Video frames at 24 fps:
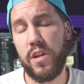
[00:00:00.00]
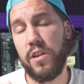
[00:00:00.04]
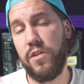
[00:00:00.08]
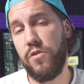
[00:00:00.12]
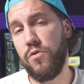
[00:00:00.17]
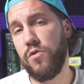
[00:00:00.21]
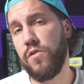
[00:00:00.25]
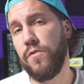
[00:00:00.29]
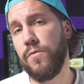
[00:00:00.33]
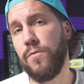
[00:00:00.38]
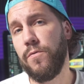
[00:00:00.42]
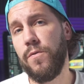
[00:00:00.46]
and
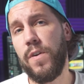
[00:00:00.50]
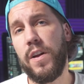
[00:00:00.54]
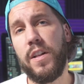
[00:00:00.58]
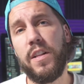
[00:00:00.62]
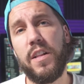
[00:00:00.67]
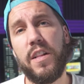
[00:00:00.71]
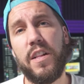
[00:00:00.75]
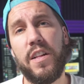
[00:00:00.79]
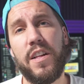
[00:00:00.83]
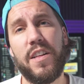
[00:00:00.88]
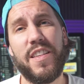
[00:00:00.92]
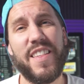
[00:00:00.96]
user
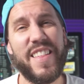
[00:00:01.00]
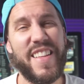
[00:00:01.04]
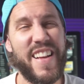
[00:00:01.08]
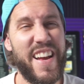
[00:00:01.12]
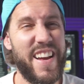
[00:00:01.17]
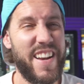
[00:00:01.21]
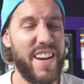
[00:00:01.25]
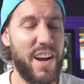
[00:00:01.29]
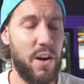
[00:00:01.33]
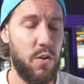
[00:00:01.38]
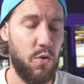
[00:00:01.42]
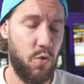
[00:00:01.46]
friendliness
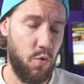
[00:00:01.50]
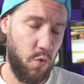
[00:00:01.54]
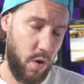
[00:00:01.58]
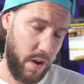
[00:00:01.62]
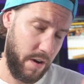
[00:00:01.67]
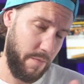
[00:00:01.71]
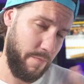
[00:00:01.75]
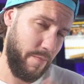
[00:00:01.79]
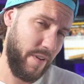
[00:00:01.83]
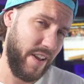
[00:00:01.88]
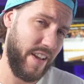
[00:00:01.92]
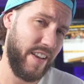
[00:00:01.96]
stand out
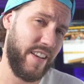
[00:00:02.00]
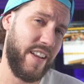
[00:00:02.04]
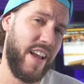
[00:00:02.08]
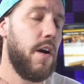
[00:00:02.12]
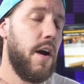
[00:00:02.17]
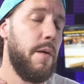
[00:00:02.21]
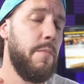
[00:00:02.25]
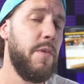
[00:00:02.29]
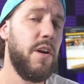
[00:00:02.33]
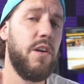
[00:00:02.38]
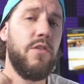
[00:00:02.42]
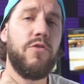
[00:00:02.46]
quite a bit.
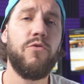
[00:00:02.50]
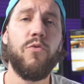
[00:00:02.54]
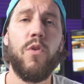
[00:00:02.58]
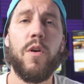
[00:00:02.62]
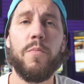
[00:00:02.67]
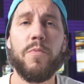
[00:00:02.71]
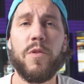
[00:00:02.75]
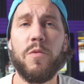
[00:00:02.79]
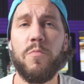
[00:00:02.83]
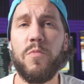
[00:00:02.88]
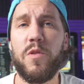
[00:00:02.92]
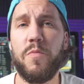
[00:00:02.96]
I'm going to throw
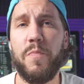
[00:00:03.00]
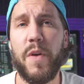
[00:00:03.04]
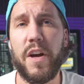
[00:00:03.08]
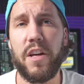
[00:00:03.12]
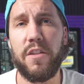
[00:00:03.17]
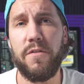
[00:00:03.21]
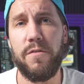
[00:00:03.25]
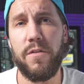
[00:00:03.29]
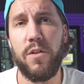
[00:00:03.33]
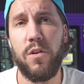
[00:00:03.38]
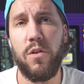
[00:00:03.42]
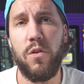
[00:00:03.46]
up some specs for the